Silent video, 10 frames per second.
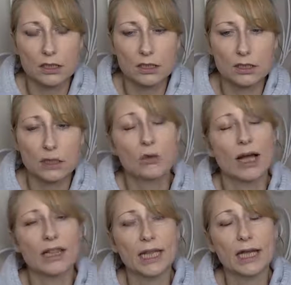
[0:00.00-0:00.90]
So I
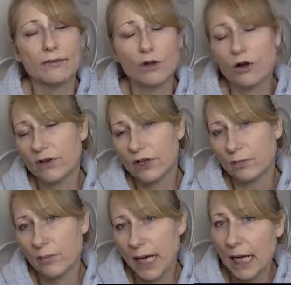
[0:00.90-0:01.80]
think I've covered the
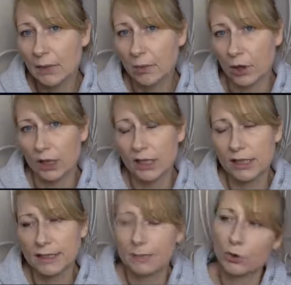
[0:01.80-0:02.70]
main
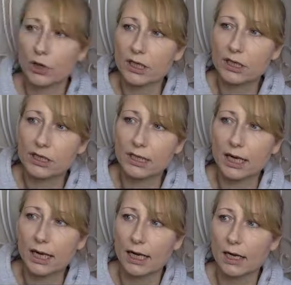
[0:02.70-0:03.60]
points. Points.
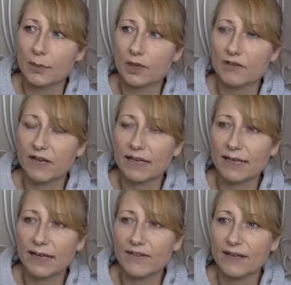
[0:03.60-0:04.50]
Um, if I
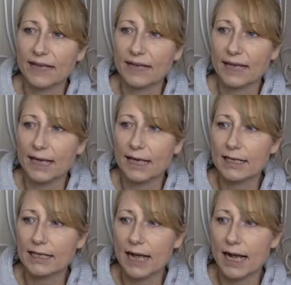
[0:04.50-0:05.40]
think of anything
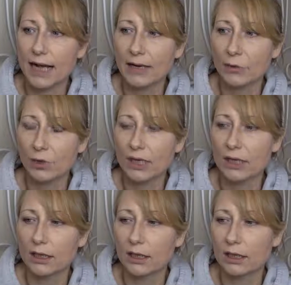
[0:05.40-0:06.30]
else, I
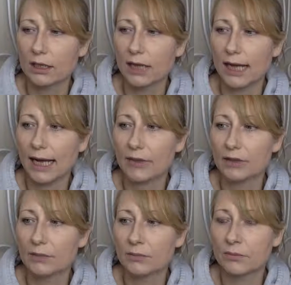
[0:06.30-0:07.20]
will add
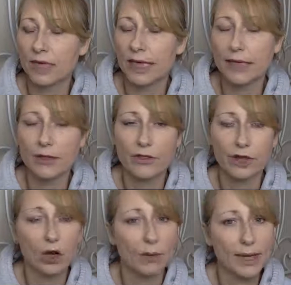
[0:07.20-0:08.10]
them in the
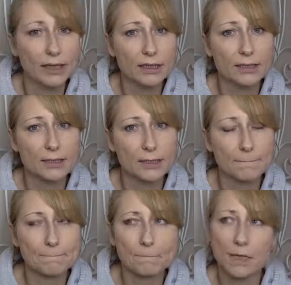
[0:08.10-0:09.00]
comments.
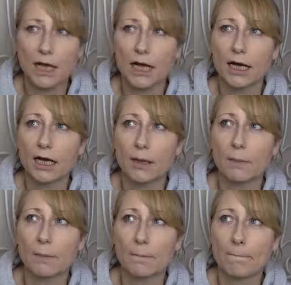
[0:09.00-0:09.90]
Um,